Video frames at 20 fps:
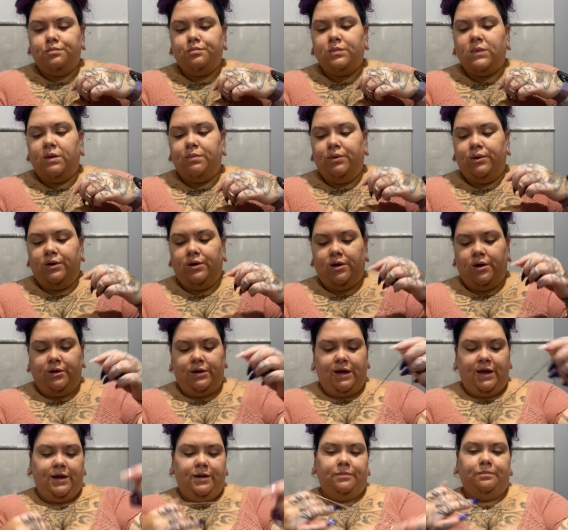
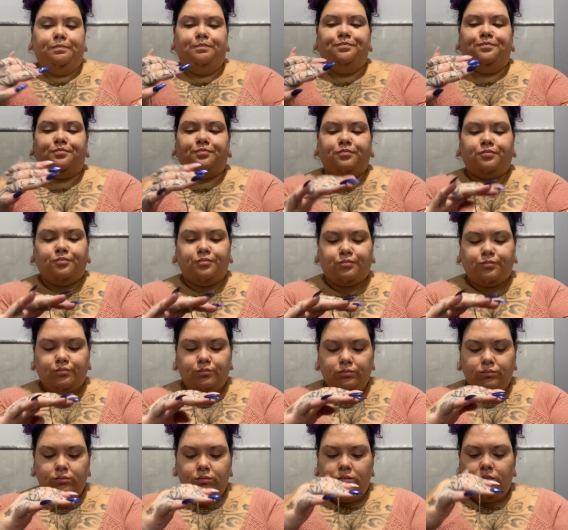and
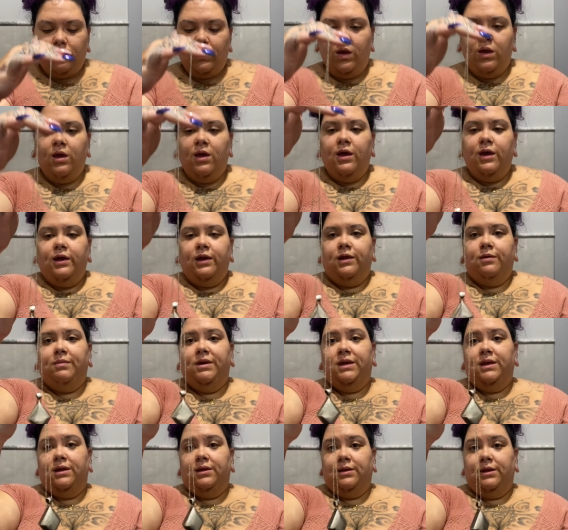
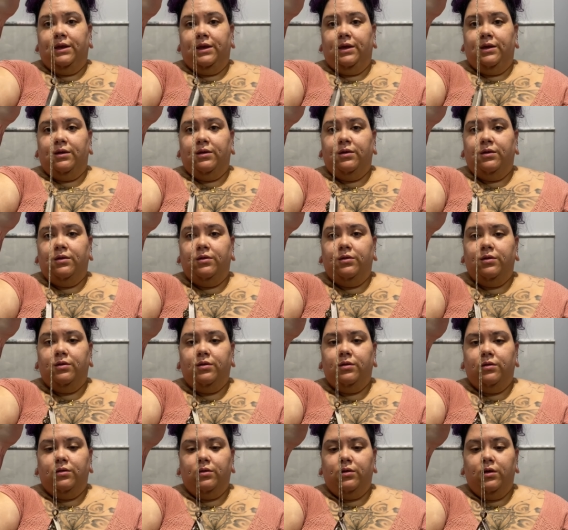immediately
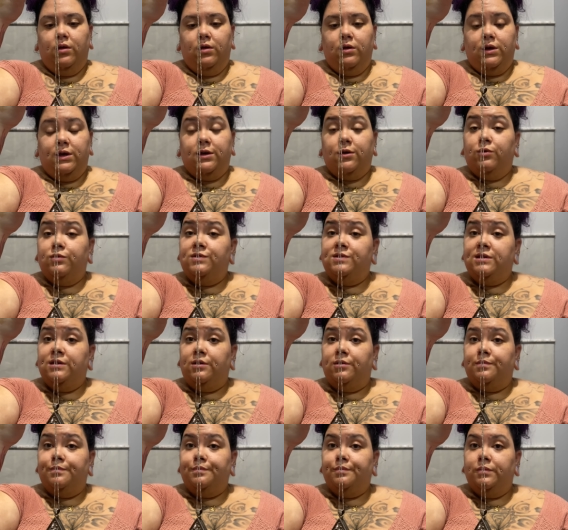it goes
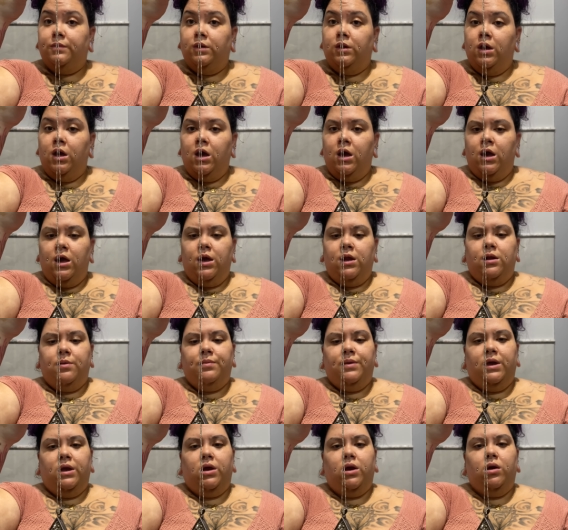still. I'm
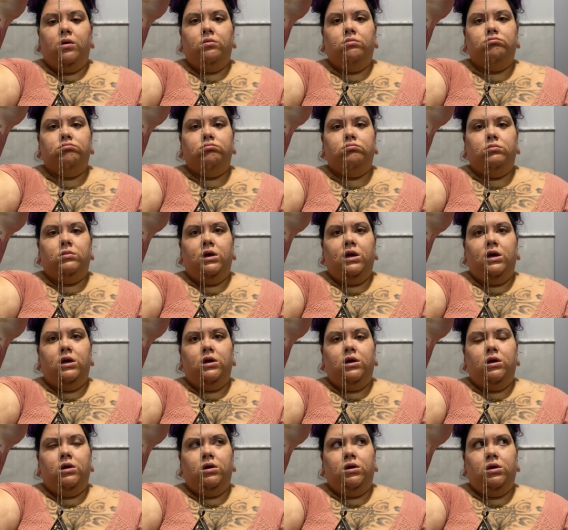like,
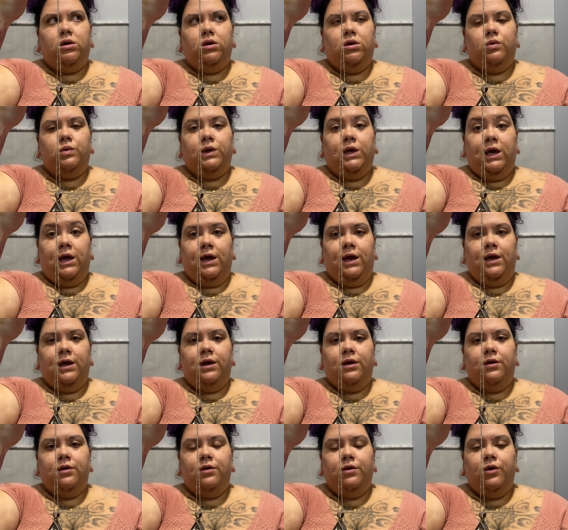okay.
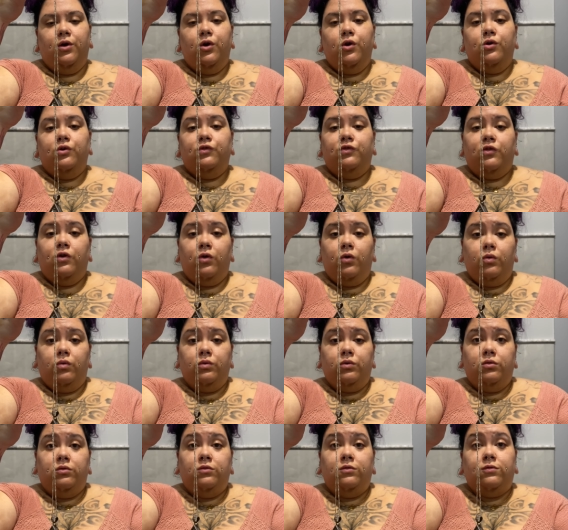
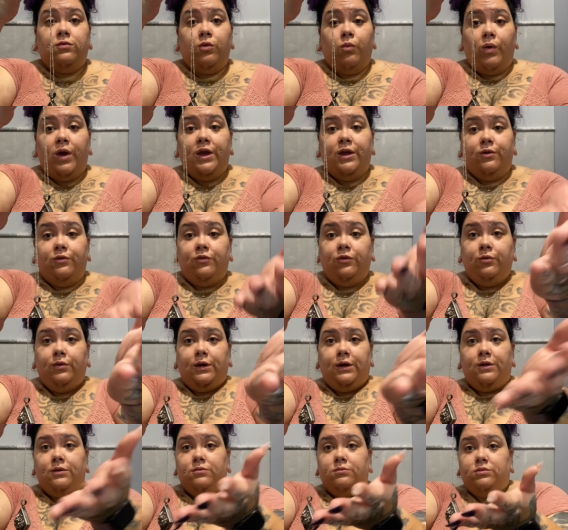So the way you do
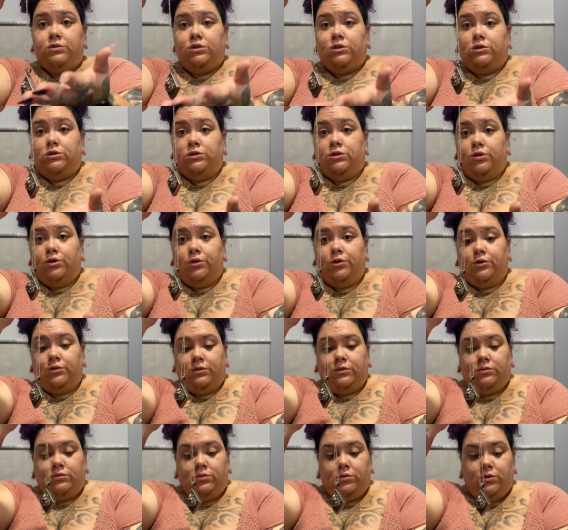it to
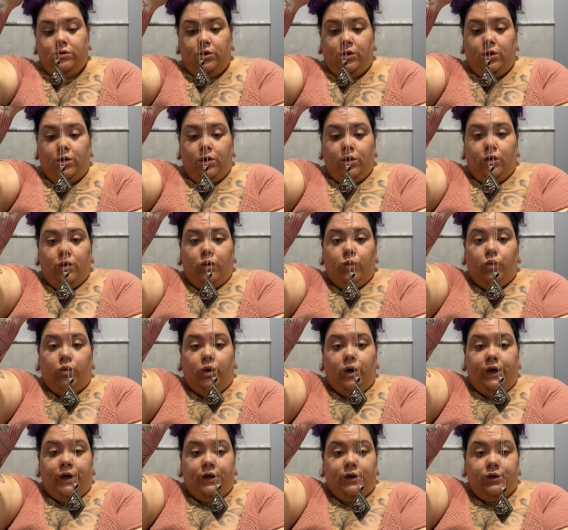learn
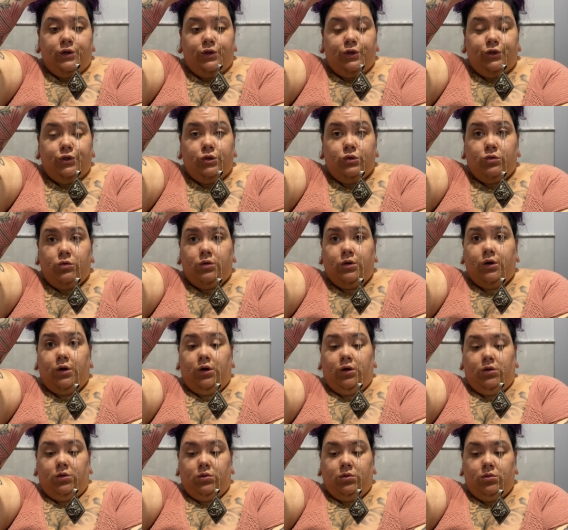what
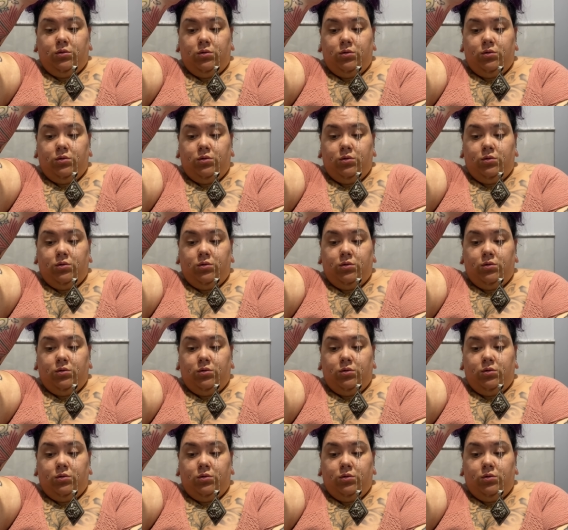your